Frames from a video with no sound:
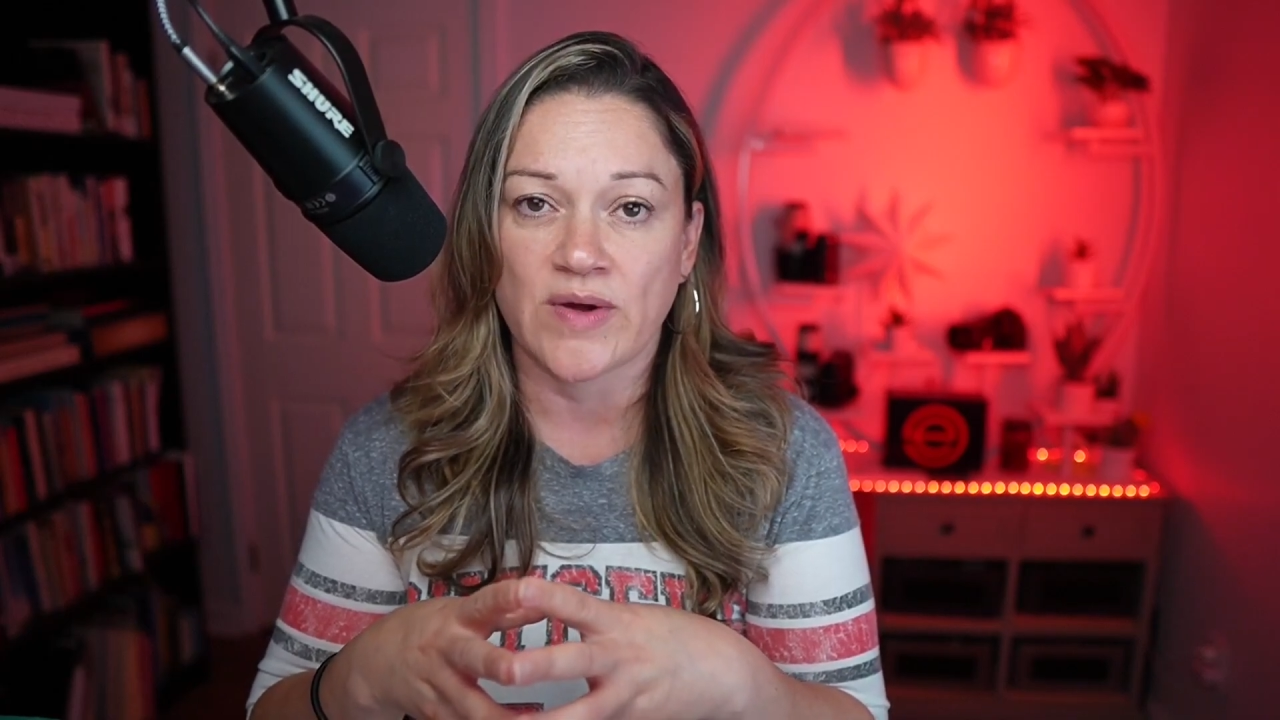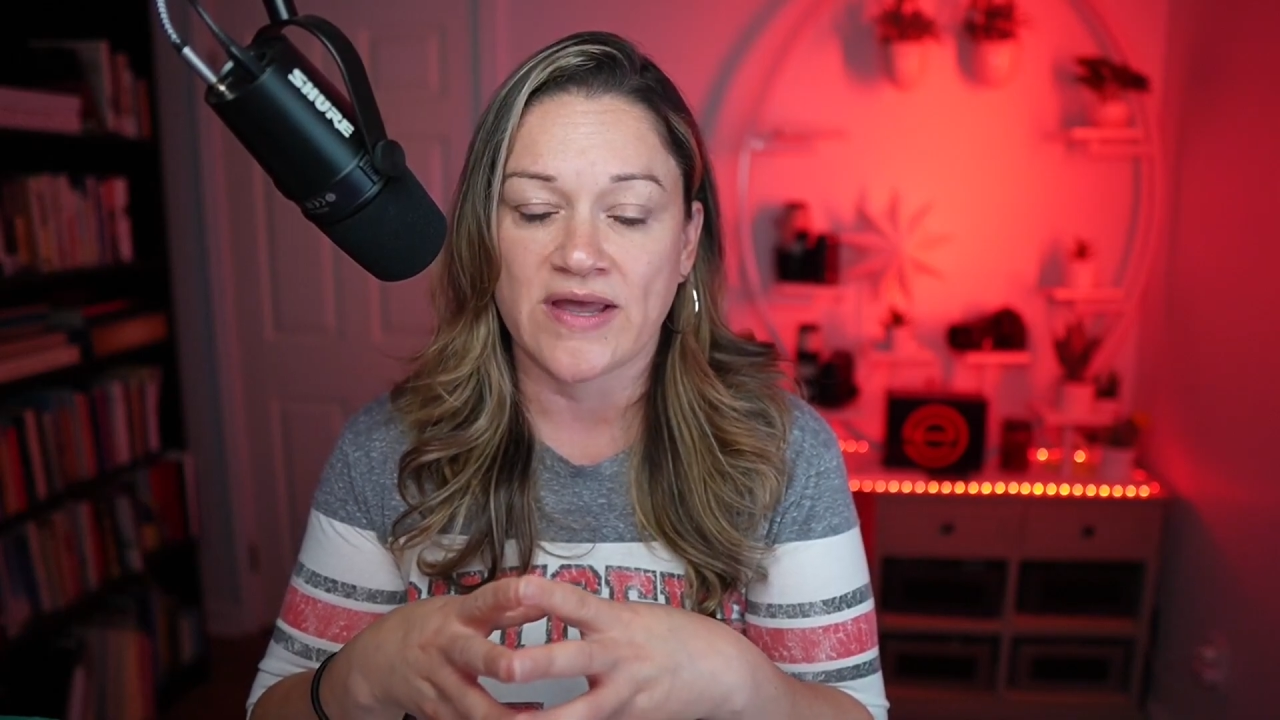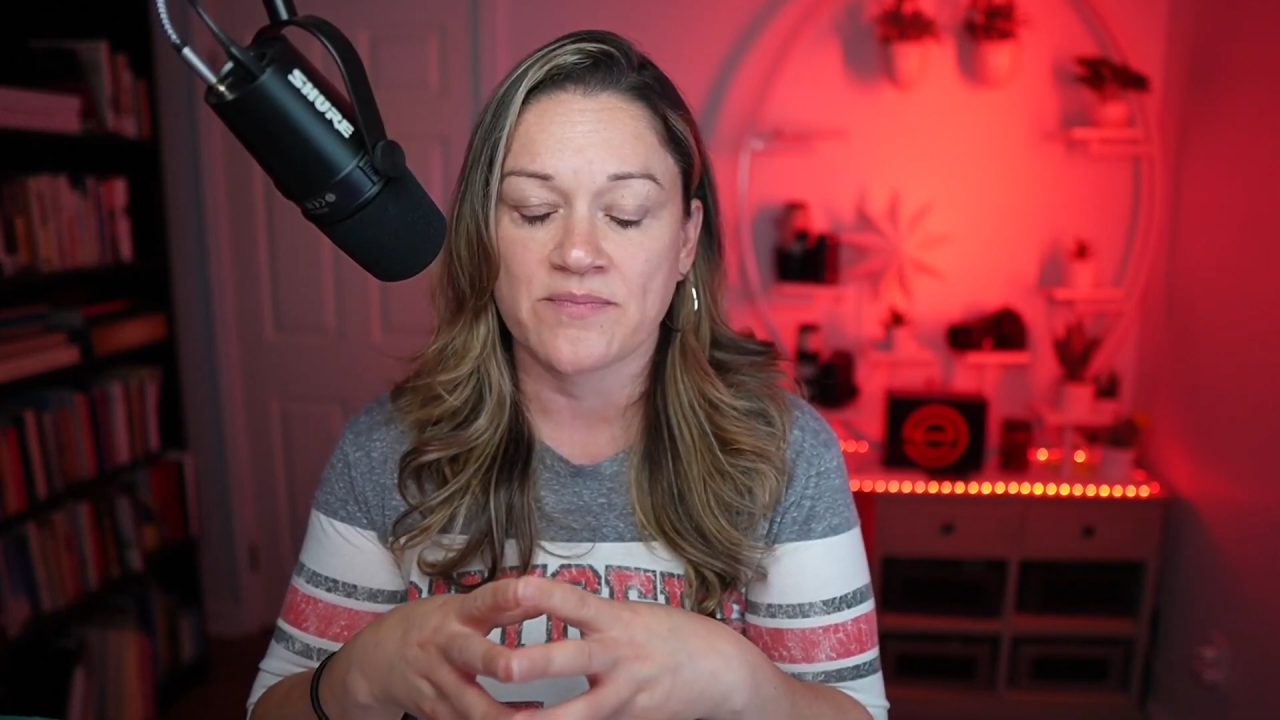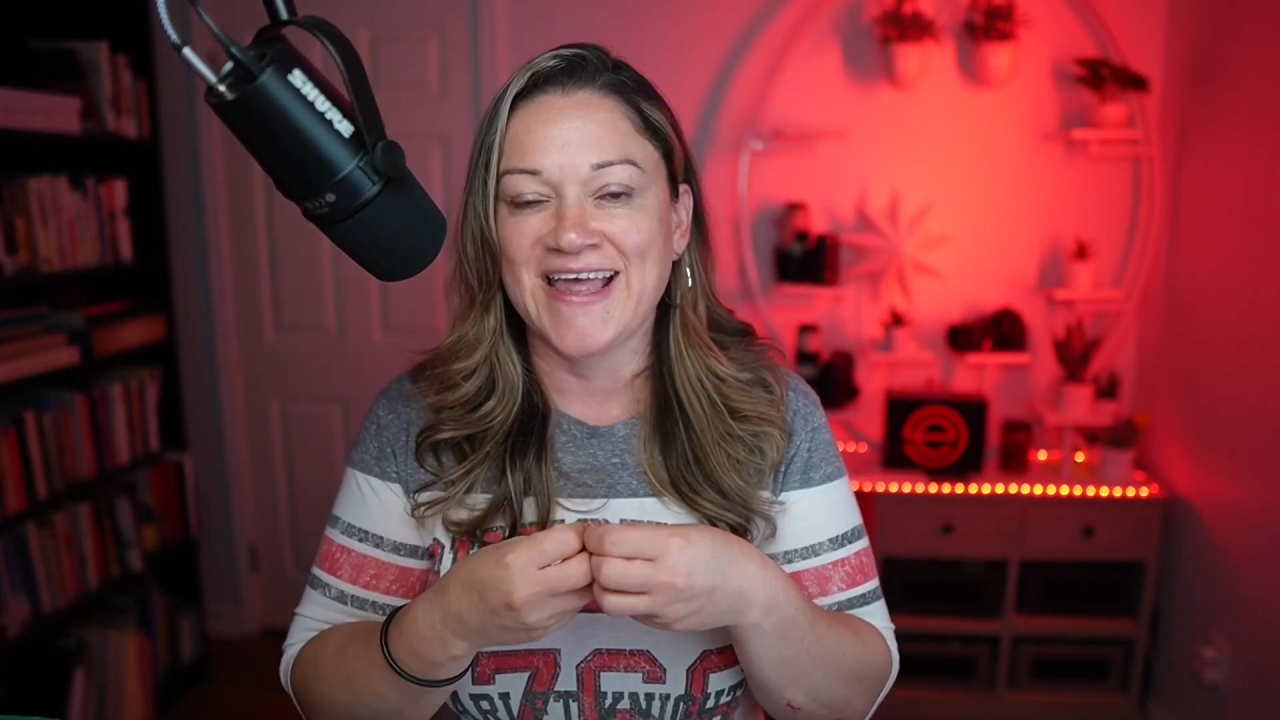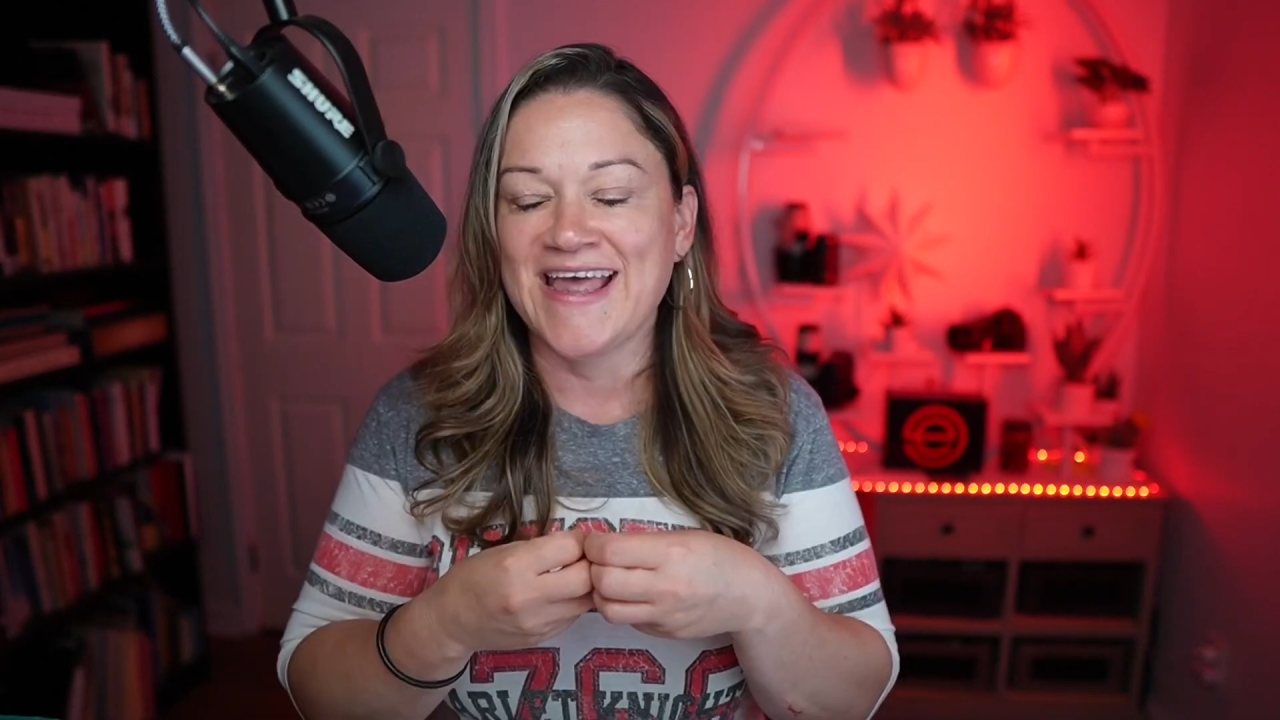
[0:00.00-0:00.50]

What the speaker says: way.